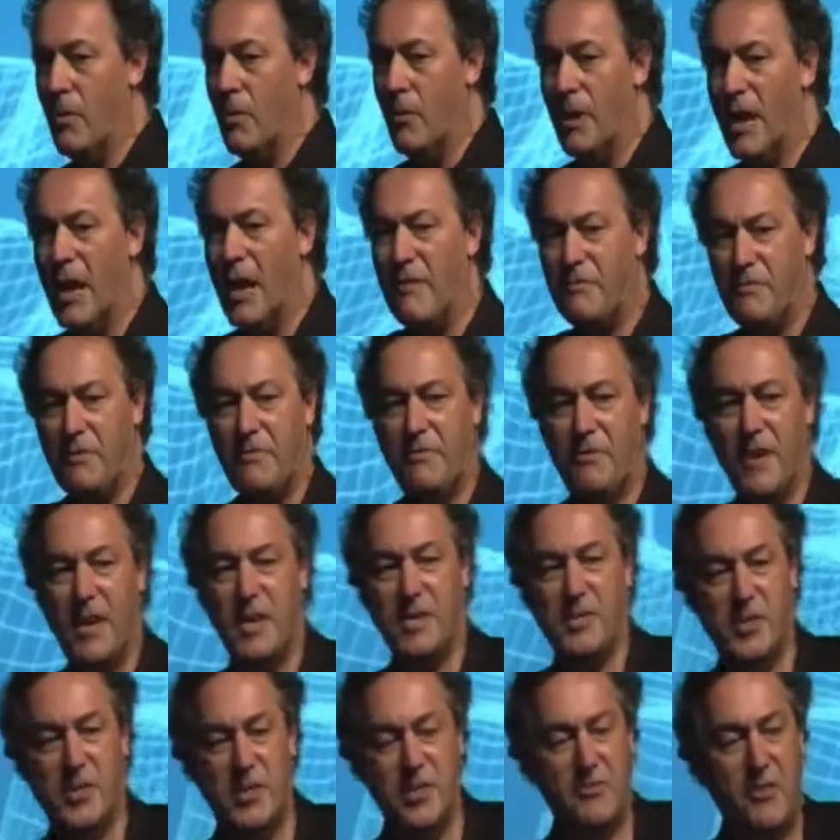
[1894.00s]
We have to
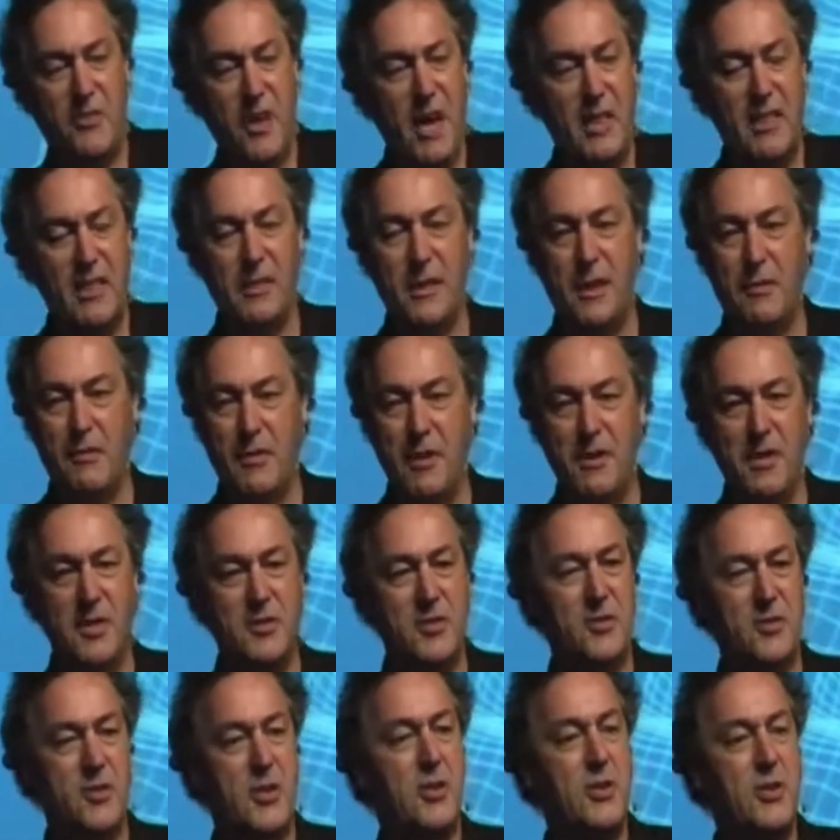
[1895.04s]
face this fact, and I think
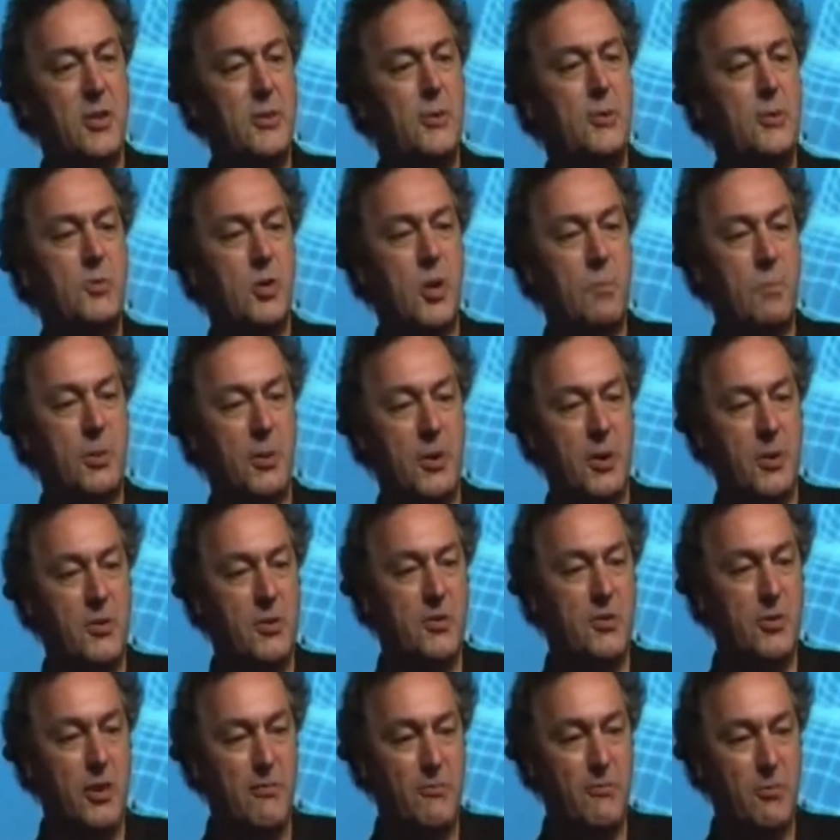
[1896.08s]
this is a huge
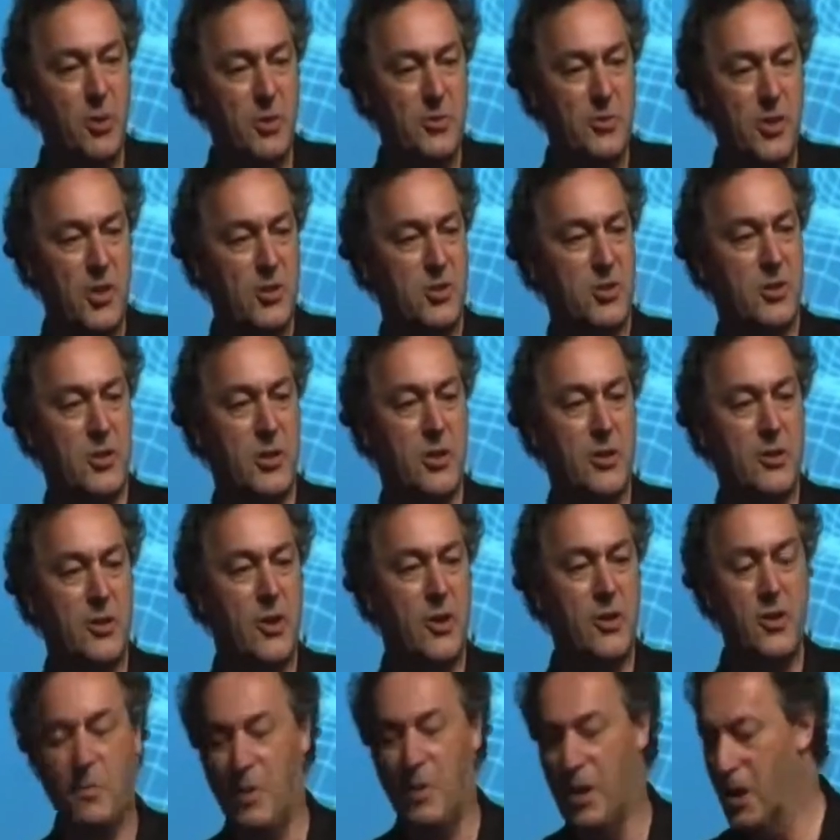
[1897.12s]
opportunity for a digital
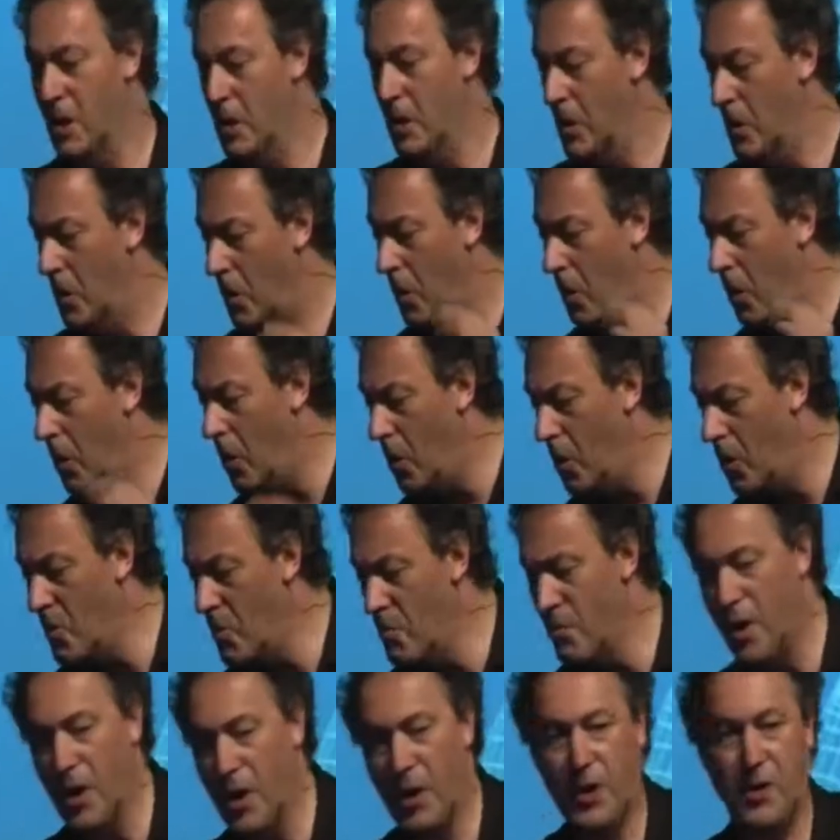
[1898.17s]
economy. All
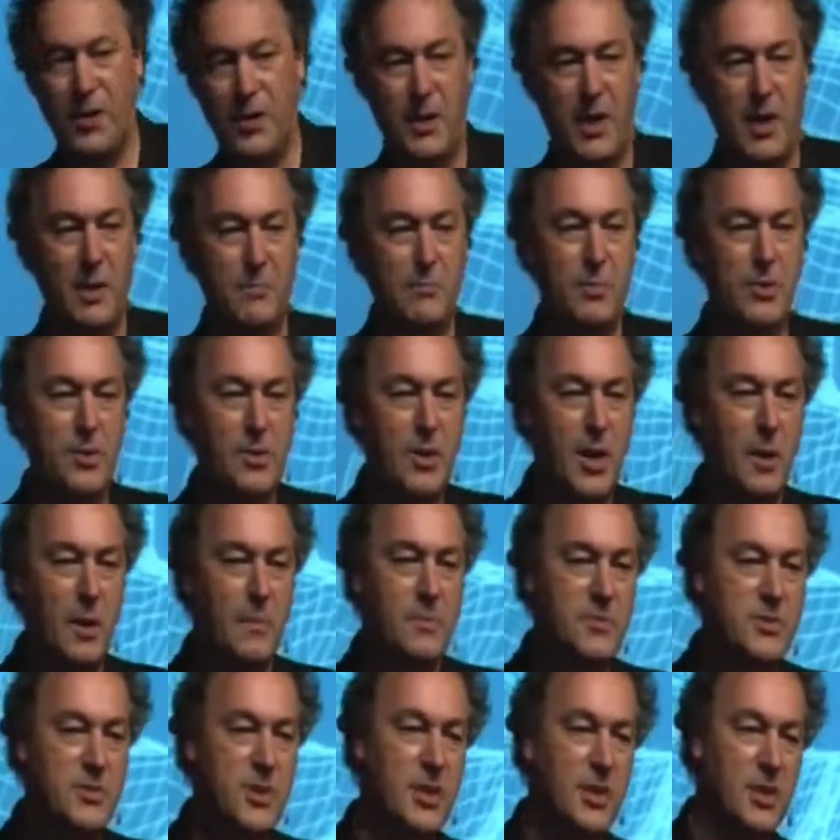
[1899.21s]
marketing
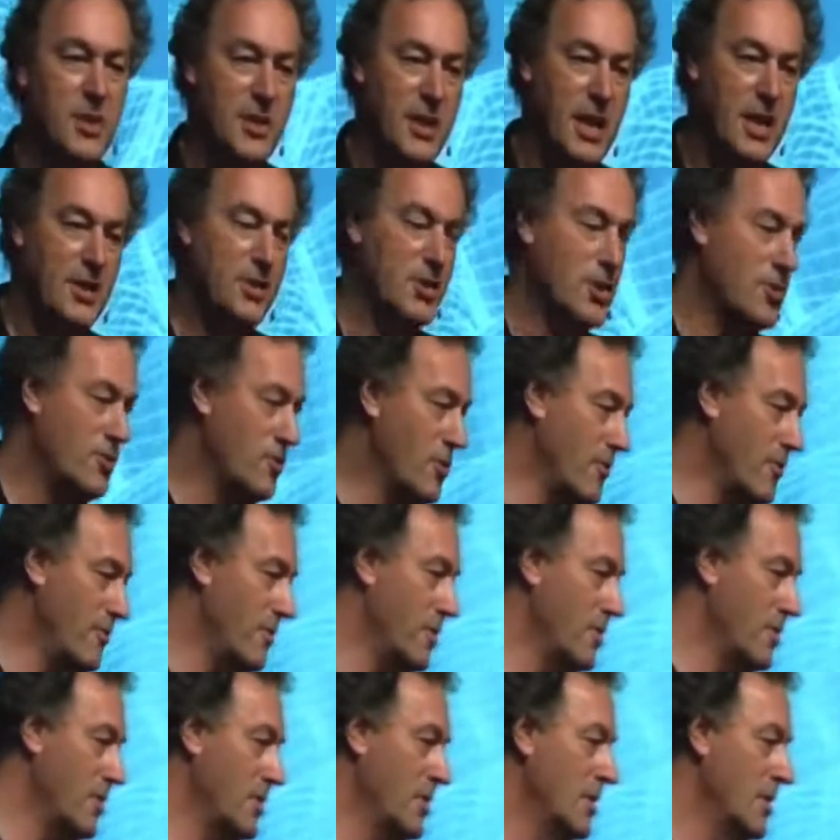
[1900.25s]
becomes
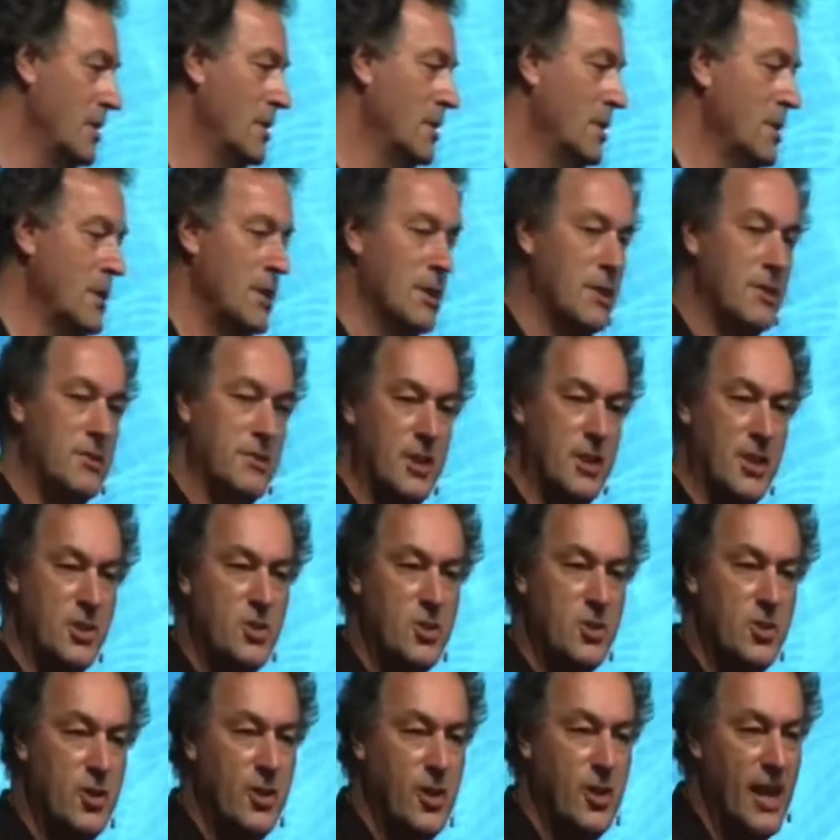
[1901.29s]
data-driven,
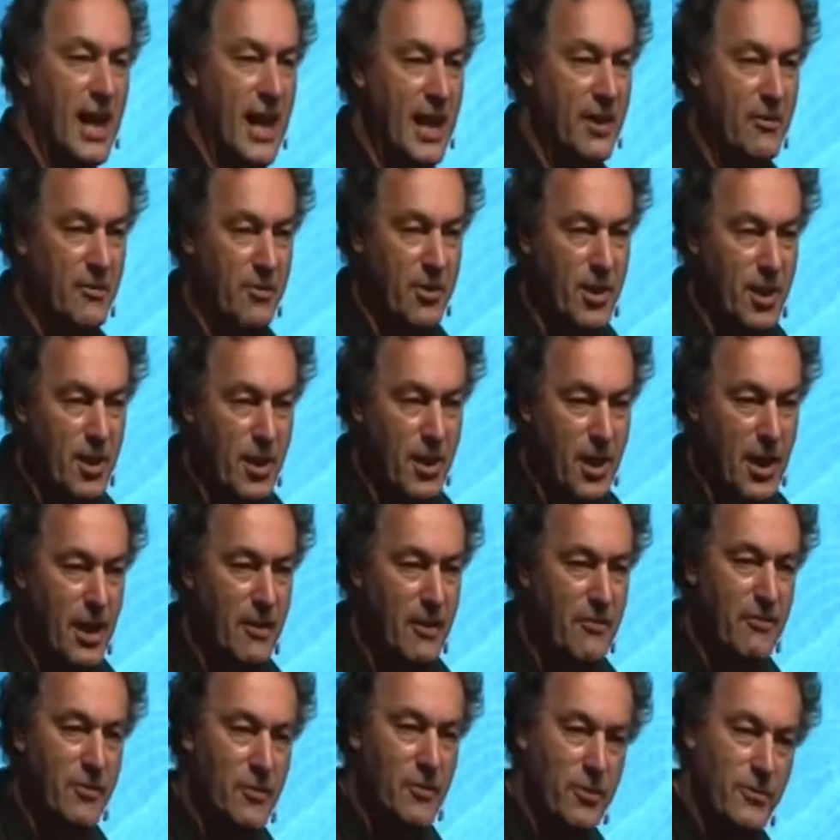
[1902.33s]
digital and
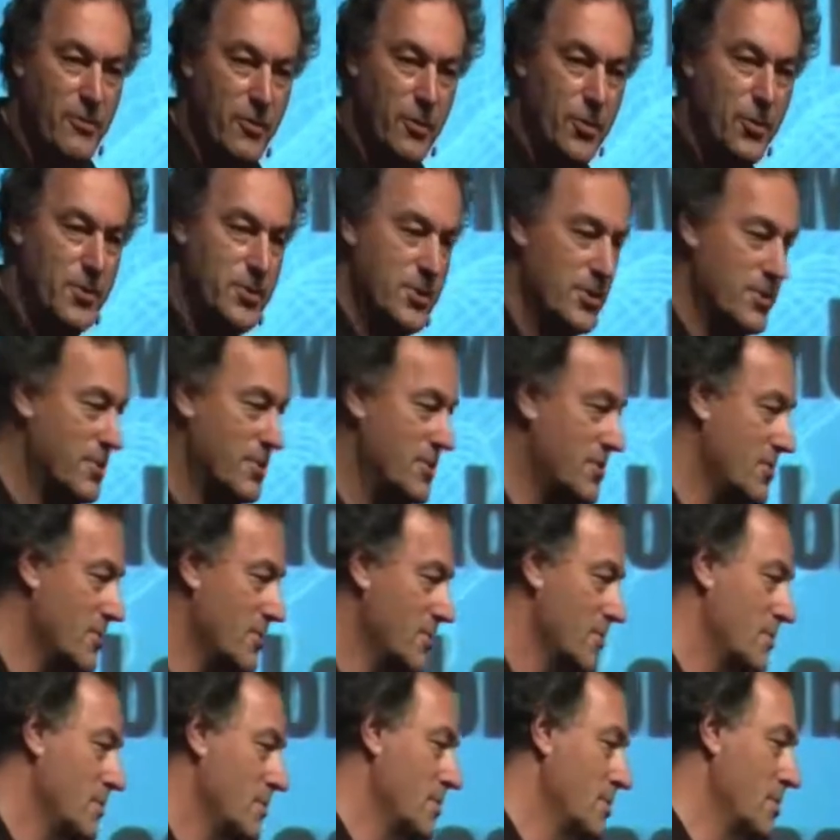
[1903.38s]
real-life convergence,
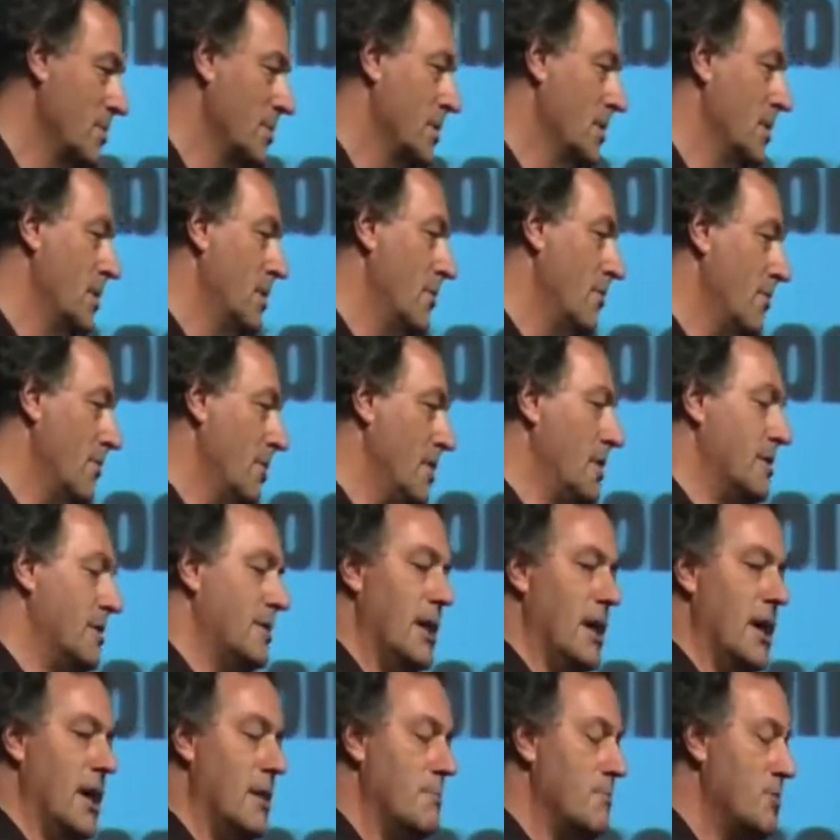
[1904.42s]

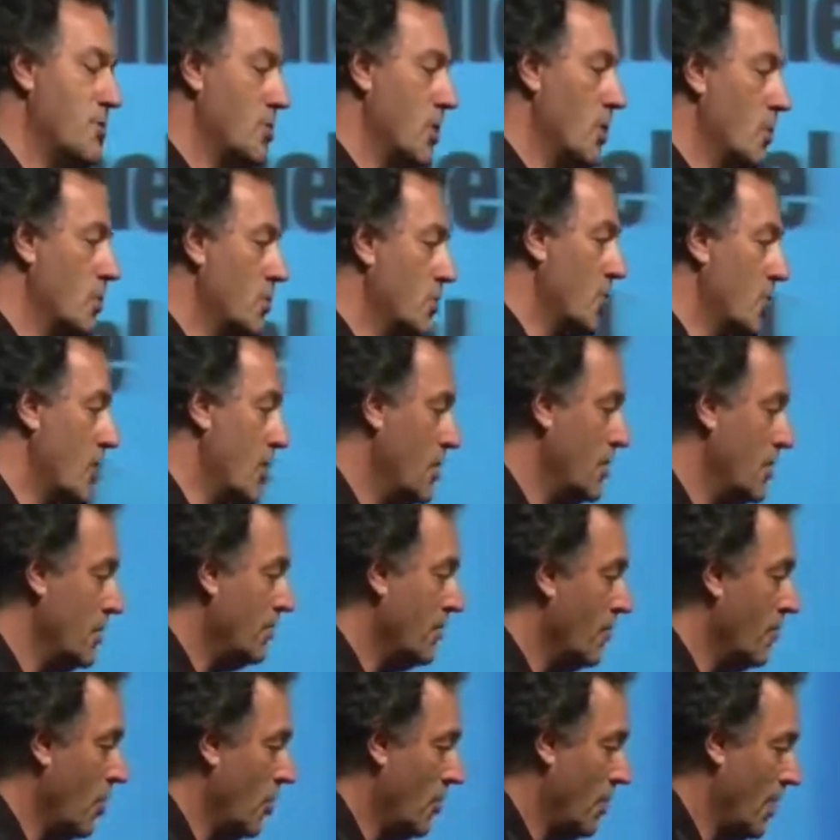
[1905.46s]
real-time,
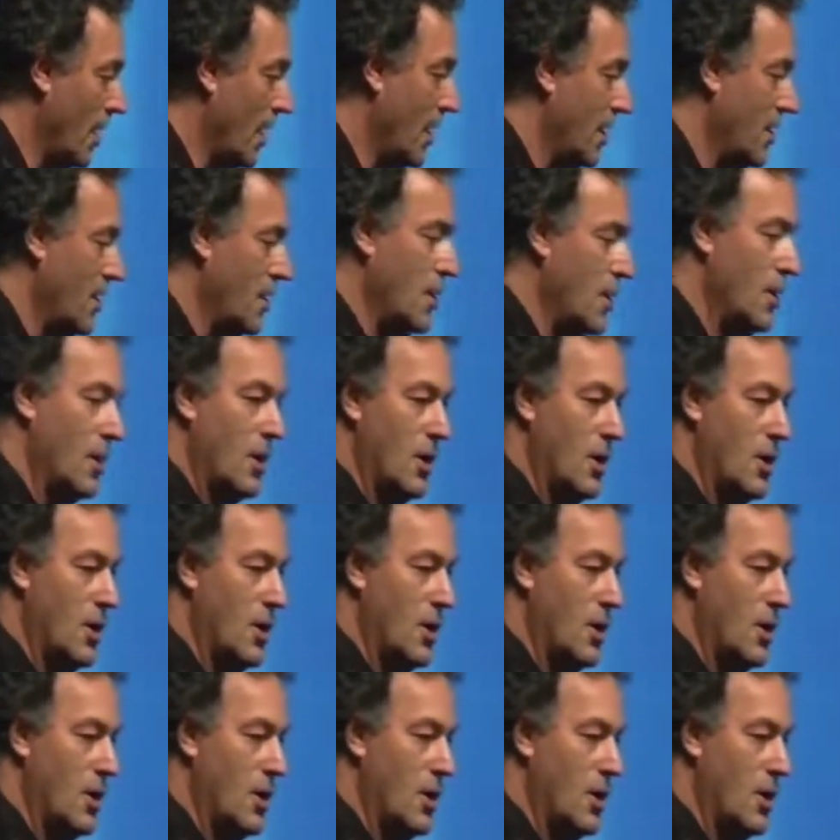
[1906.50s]
social, mobile,